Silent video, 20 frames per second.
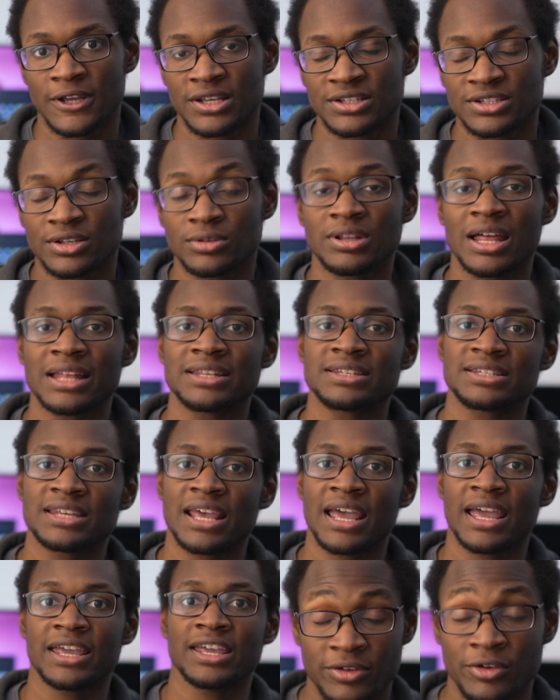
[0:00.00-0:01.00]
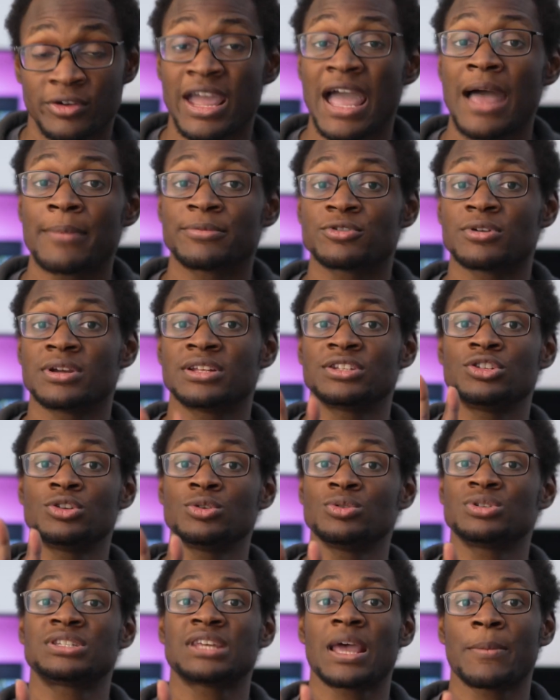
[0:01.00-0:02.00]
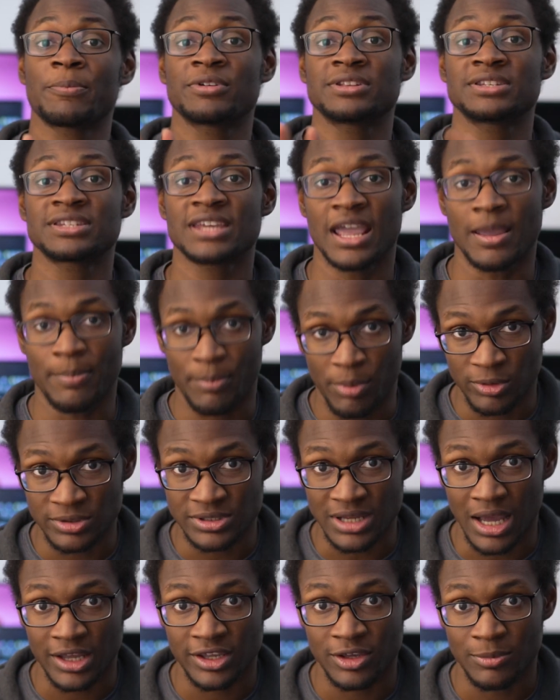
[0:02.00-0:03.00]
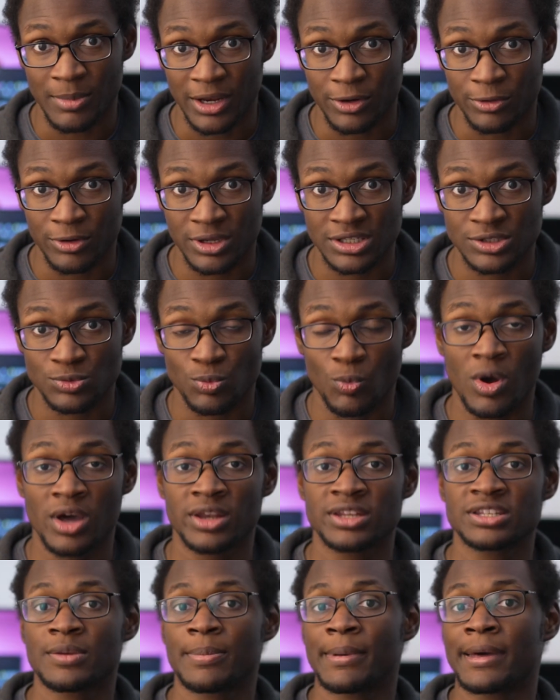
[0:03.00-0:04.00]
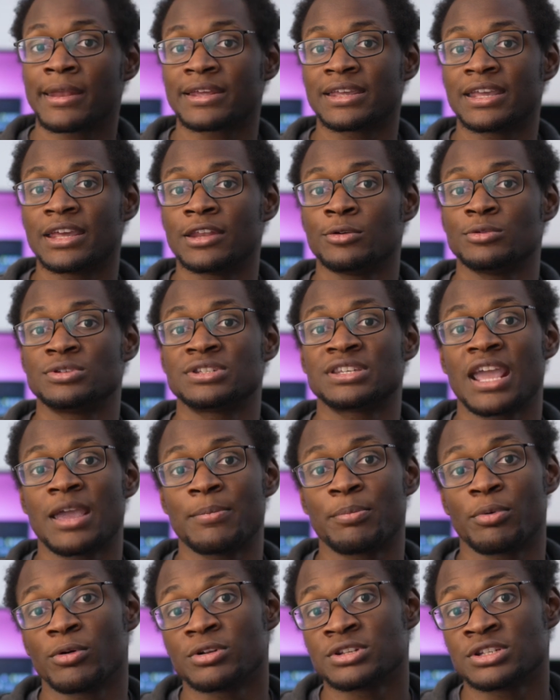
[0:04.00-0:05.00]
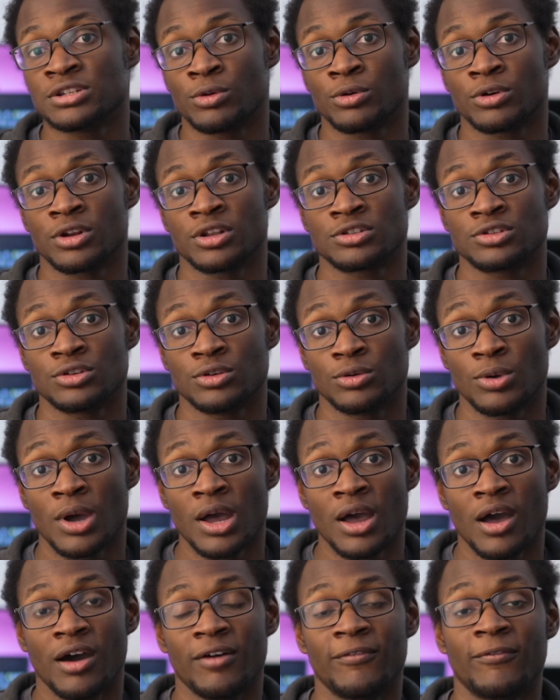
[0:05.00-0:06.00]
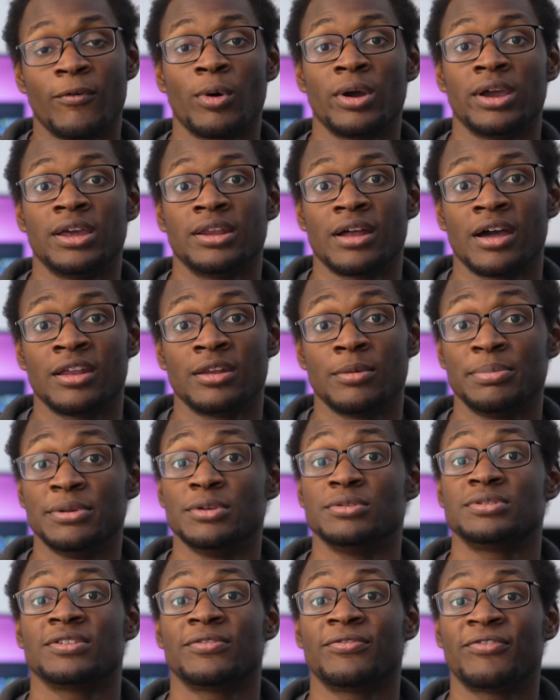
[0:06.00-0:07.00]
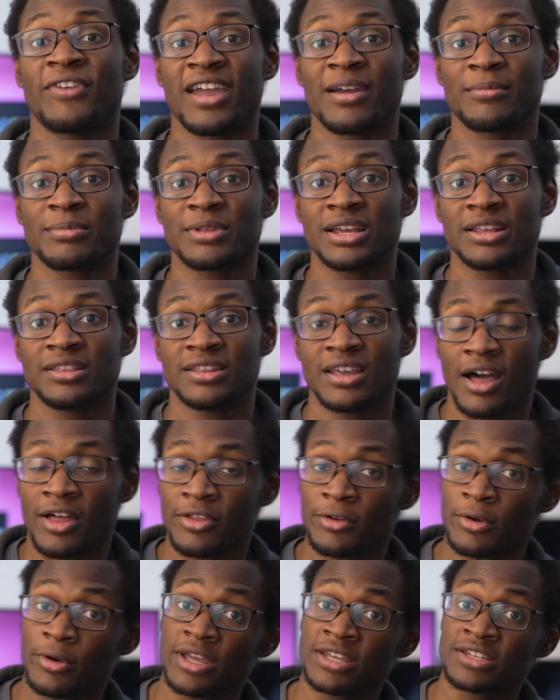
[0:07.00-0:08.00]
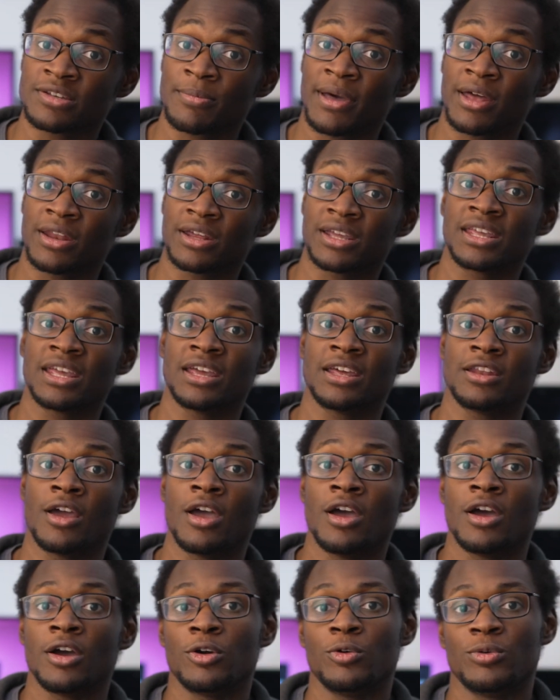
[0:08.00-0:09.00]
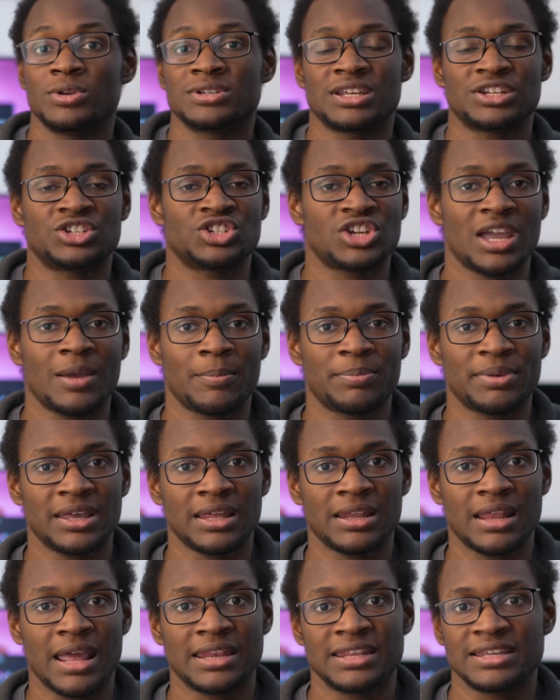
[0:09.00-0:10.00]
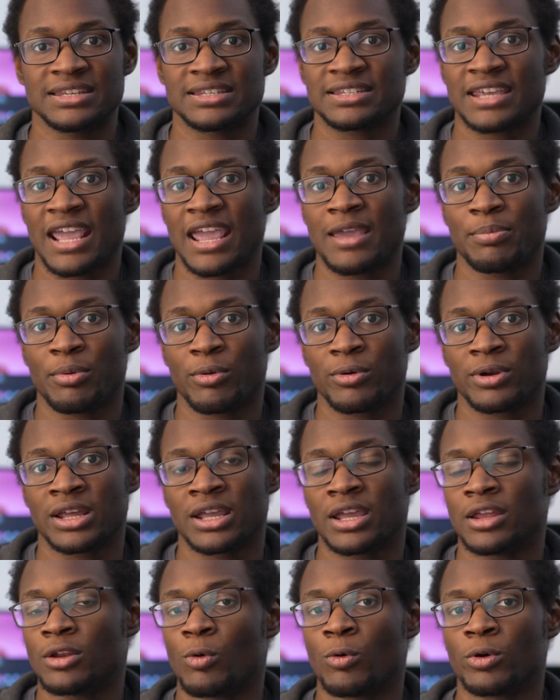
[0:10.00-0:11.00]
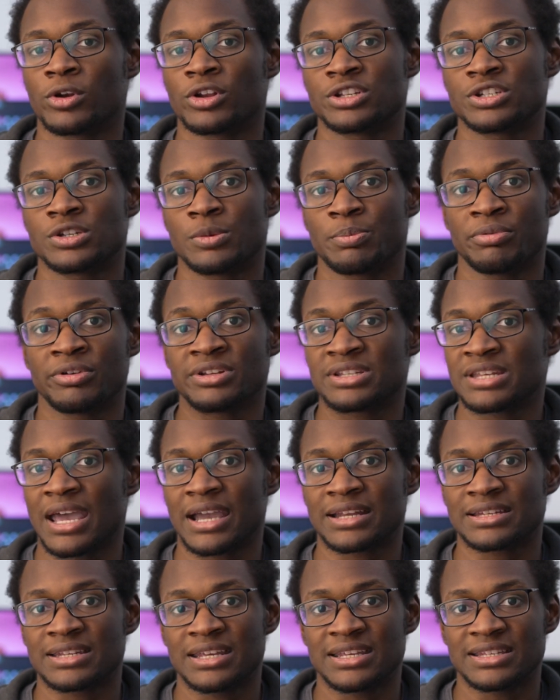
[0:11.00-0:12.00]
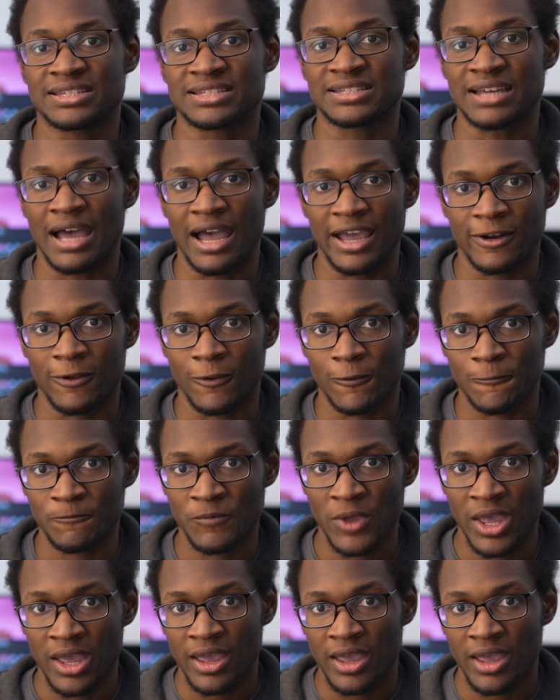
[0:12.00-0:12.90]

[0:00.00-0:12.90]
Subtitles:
So let's say you're capturing 2 separate skateboard documentaries. One is about a kid who skateboards in order to avoid an abusive family. The other is about a kid who is a champion and he's skateboarding in order to protect his title.